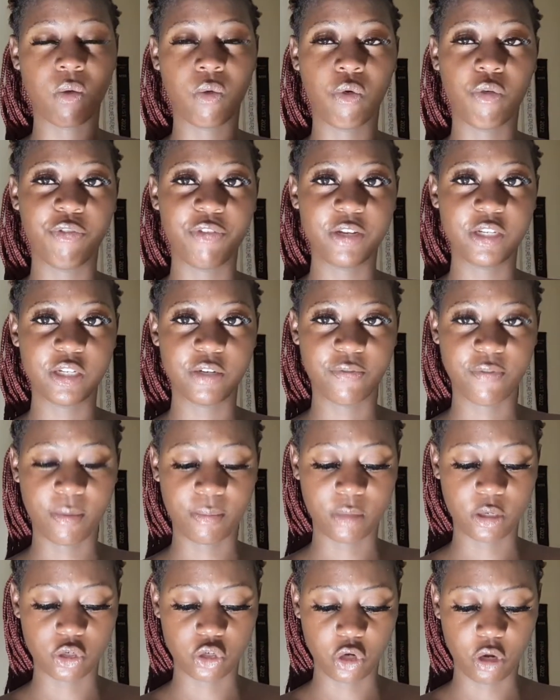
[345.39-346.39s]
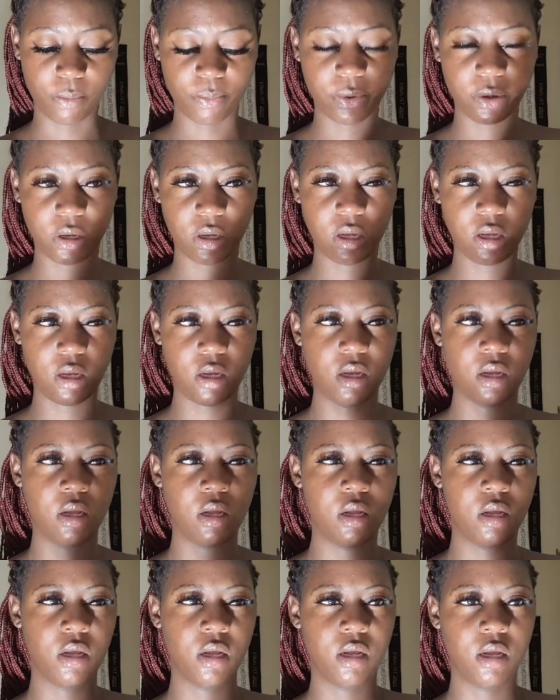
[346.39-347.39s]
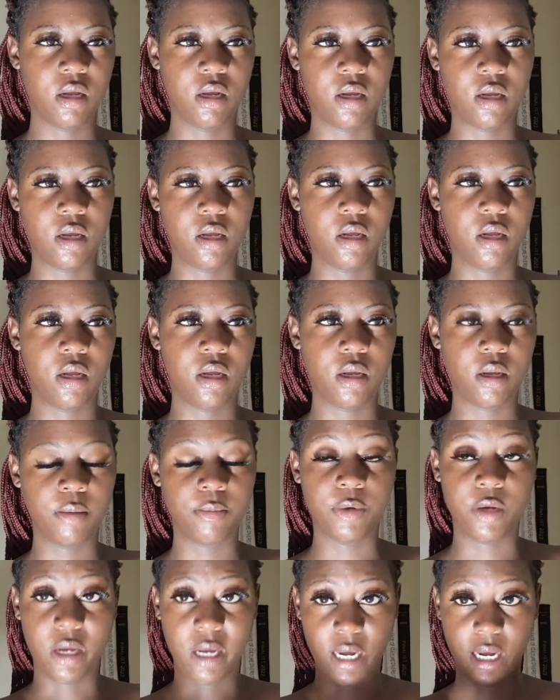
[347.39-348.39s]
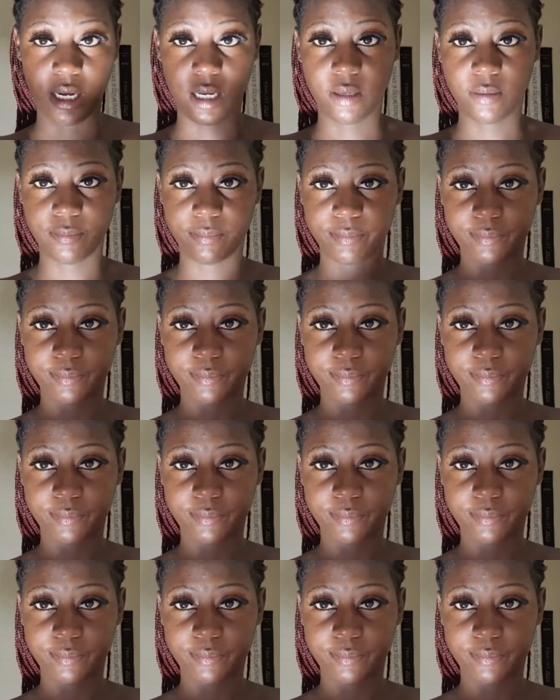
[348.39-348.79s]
I'll go fetch it from the shop. Yeah.